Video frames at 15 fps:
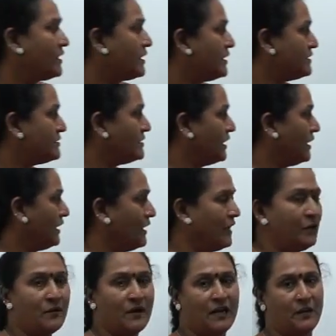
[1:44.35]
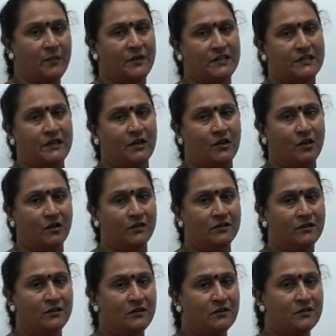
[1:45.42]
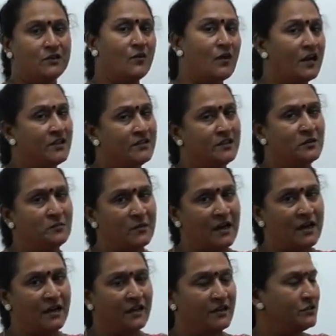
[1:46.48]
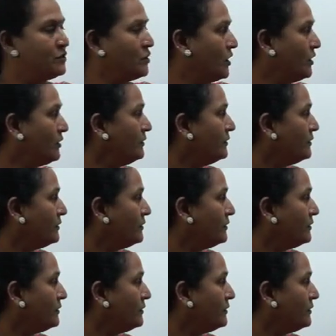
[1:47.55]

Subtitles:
he is selling at 20% loss. So what is the remaining stock?